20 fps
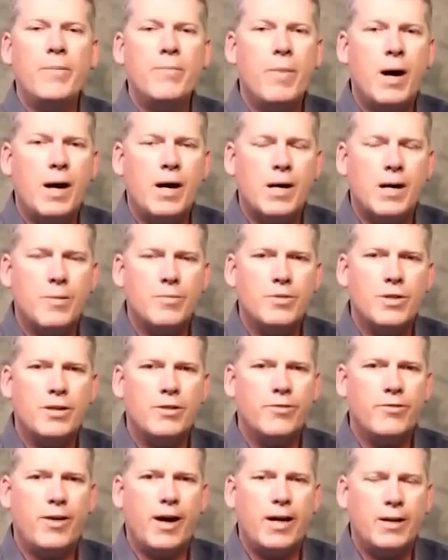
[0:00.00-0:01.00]
mobs that
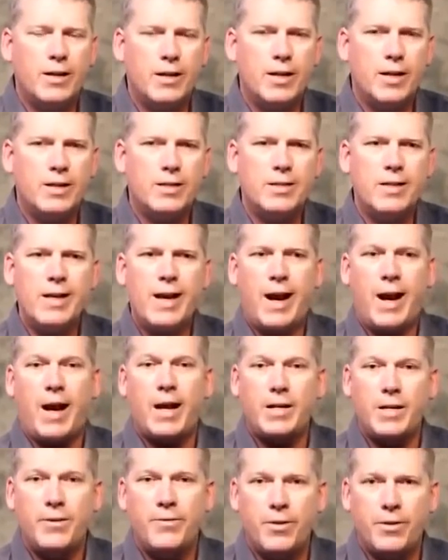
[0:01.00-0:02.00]
are violent. It's the
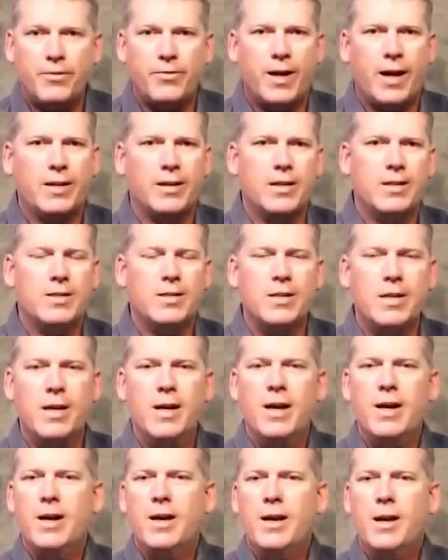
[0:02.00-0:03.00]
Antifa violence, the
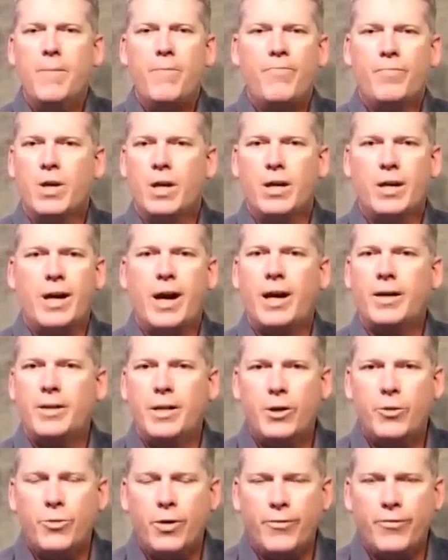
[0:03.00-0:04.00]
Kathy
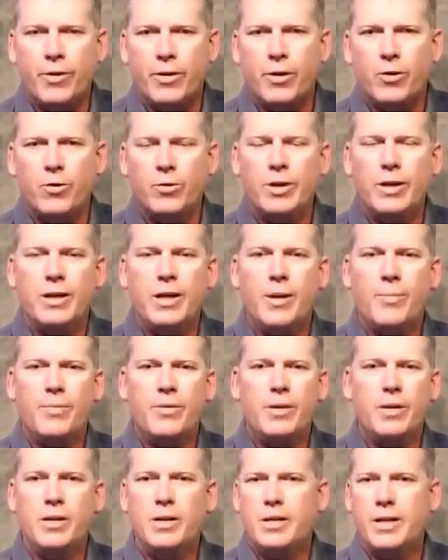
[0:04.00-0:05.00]
Griffin holding up
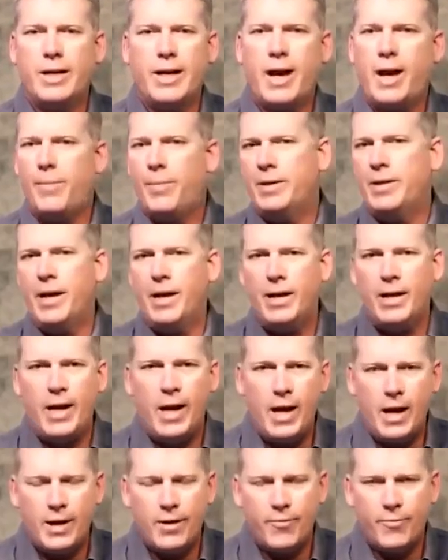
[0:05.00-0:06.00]
the decapitated
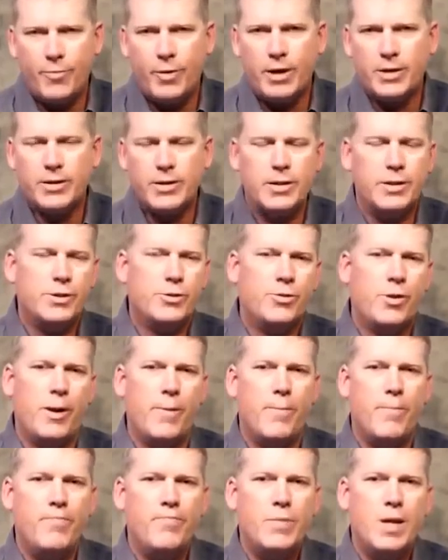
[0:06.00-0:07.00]
head of President
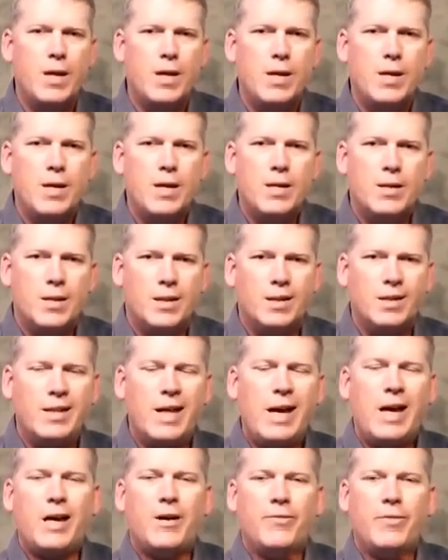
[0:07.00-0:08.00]
Trump. The
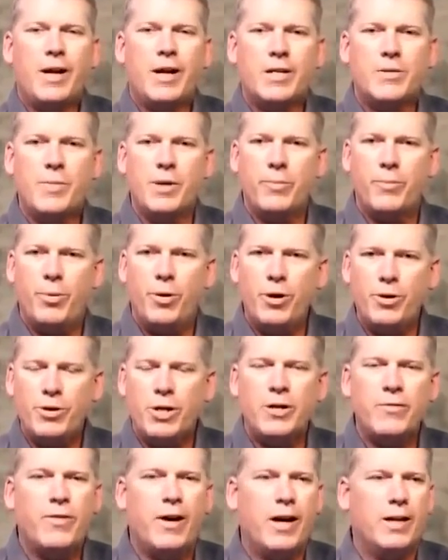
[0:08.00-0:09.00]
left has been
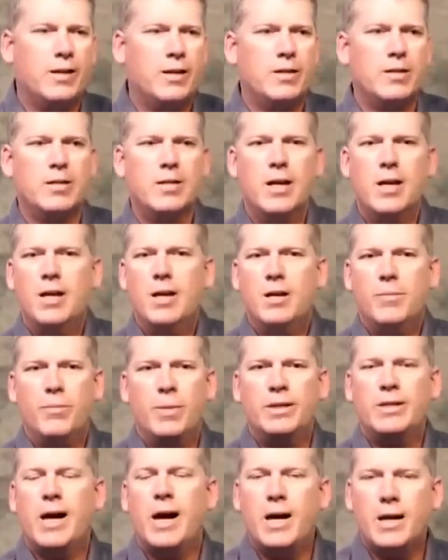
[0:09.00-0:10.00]
pushing violence.
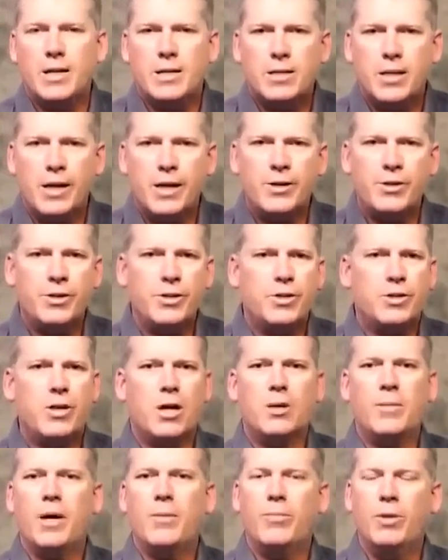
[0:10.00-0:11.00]
Madonna saying she's
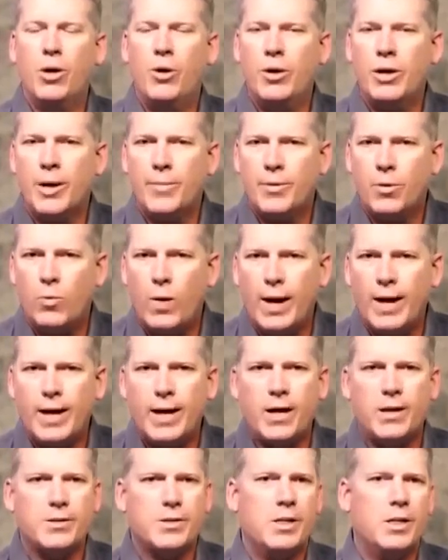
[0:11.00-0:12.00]
thought about blowing up the White
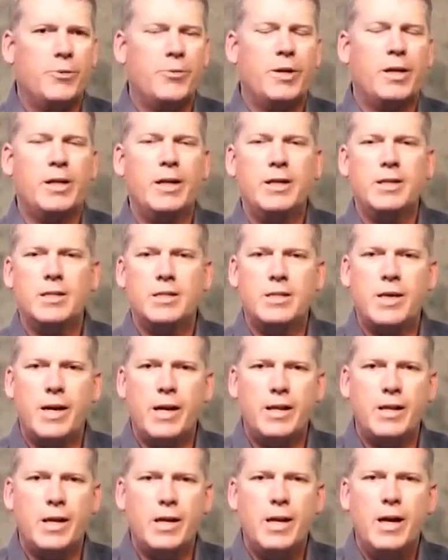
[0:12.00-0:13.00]
House. Hillary Clinton
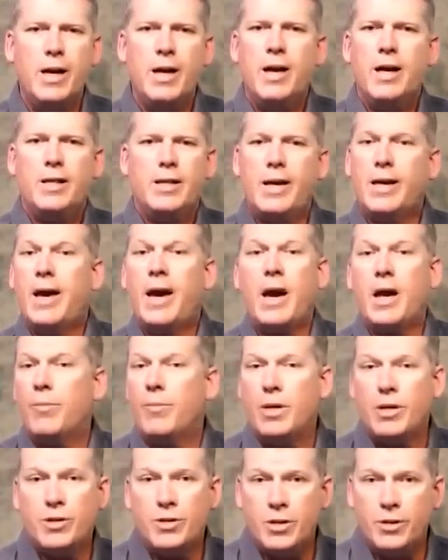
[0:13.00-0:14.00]
saying that they can't
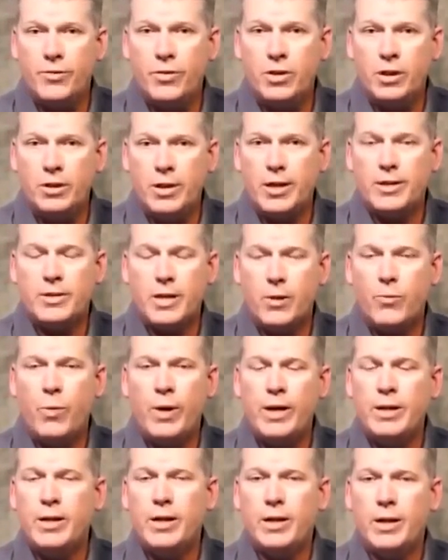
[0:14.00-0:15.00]
be civil unless they
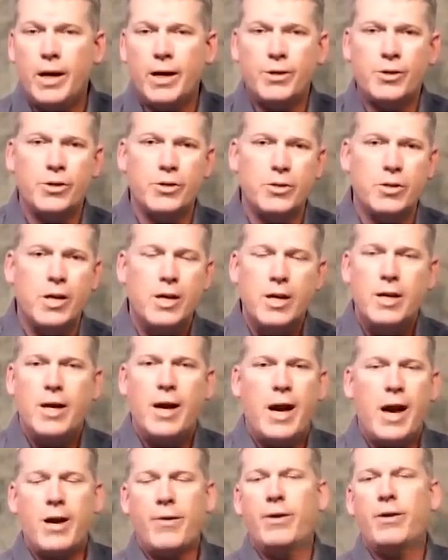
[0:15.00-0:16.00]
win the elections.
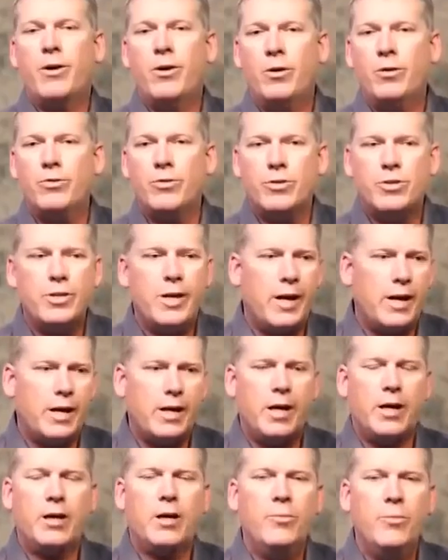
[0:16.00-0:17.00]
Eric Holder saying
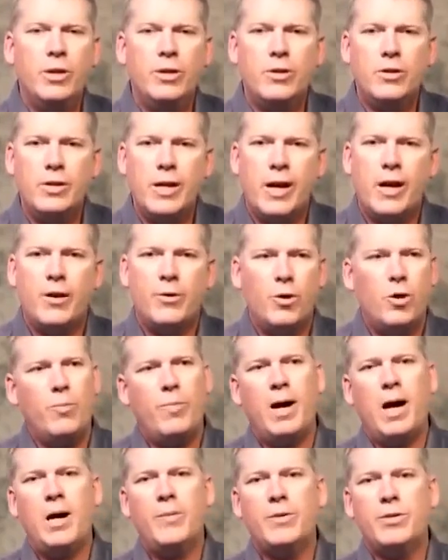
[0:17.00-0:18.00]
kick them when they're down.
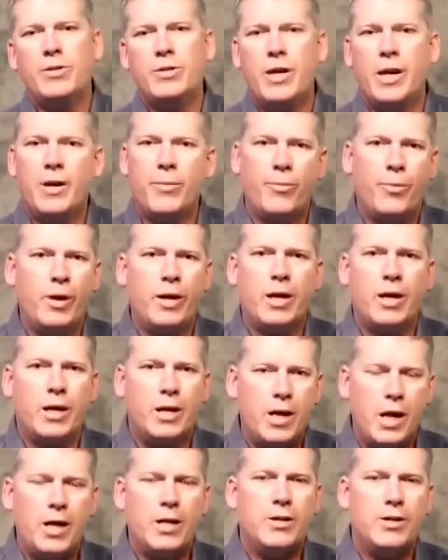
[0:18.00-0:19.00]
Obama saying bring a
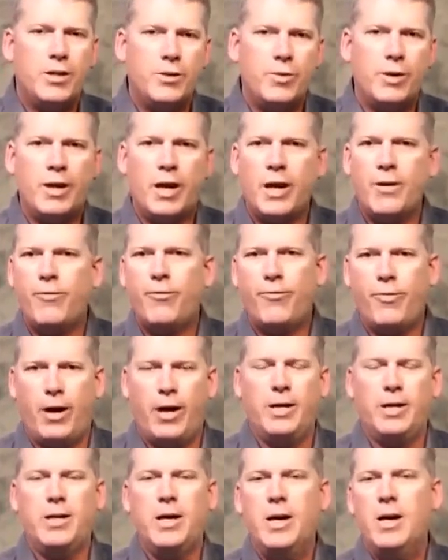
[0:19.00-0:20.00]
gun to a knife
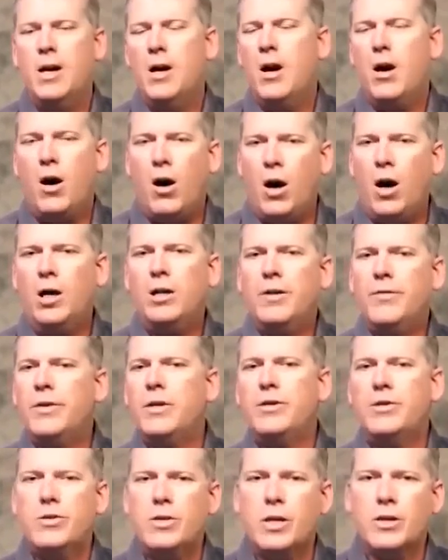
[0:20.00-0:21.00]
fight. All of
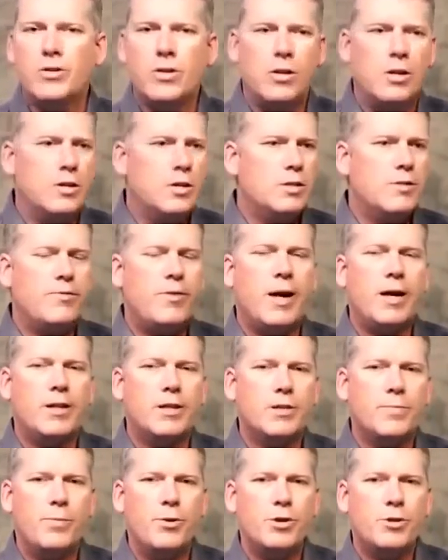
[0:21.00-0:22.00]
these things, all this
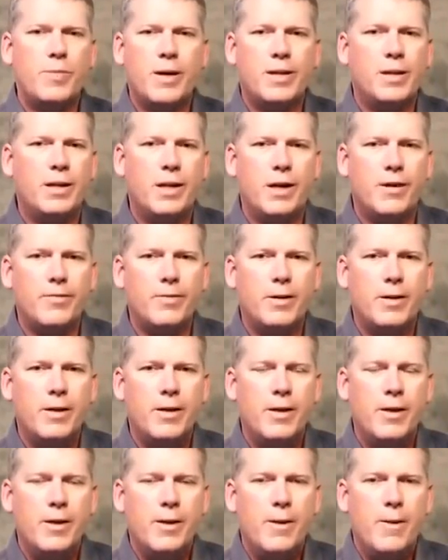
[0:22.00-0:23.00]
violence pushed by the left.
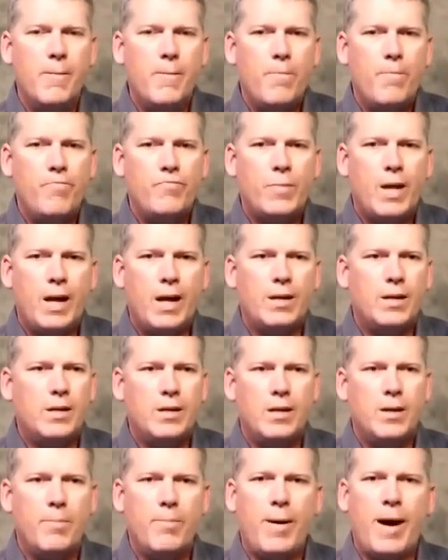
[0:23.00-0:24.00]
And
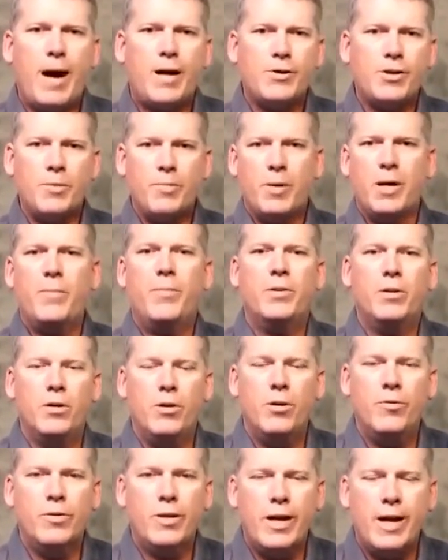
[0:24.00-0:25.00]
them bashing people
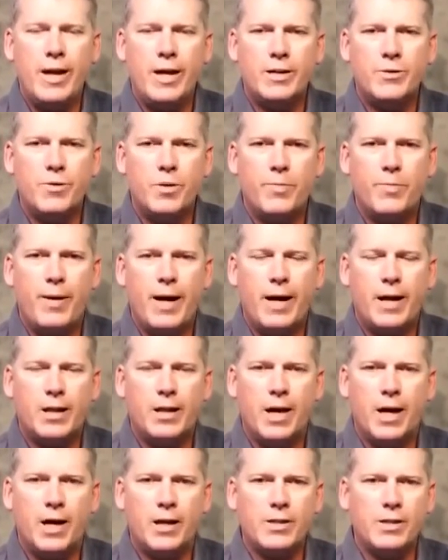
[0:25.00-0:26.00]
over the heads with bike
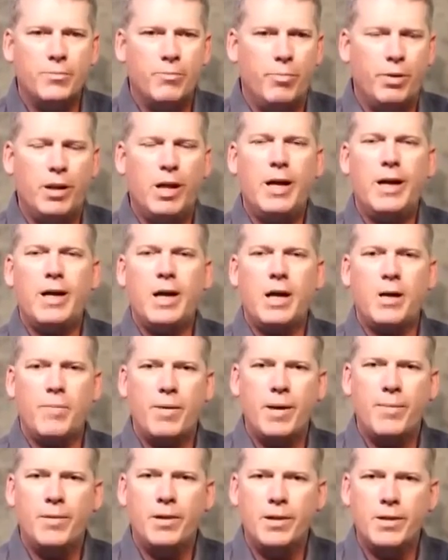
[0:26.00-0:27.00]
locks and bloodying
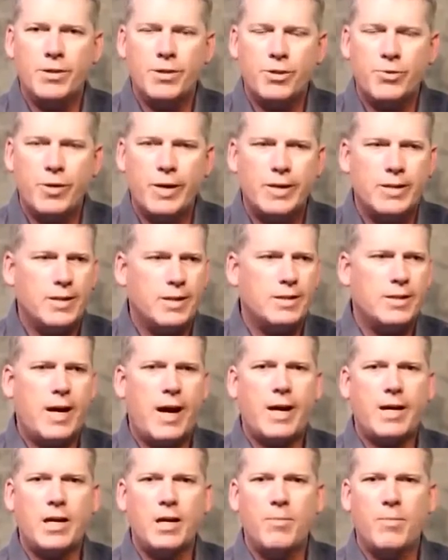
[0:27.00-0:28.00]
people in the streets and
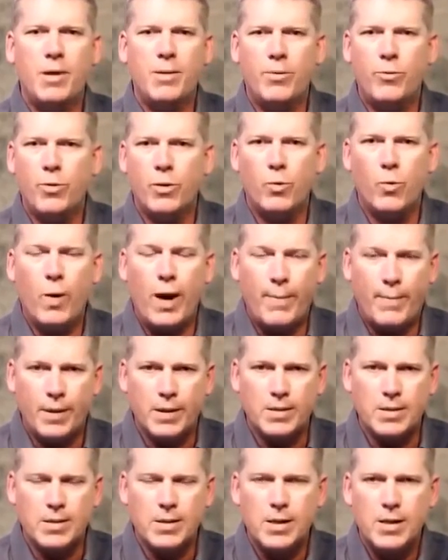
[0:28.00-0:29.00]
attacking people with
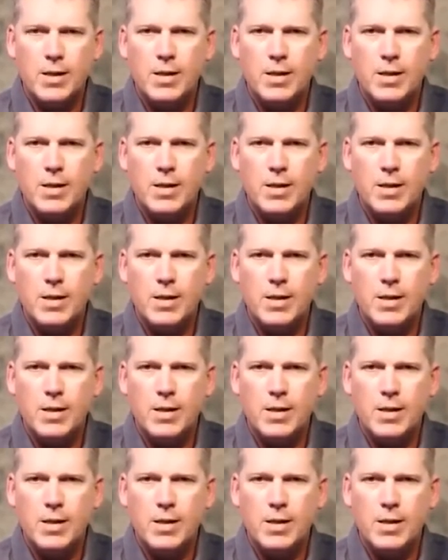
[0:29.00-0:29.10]
weapons.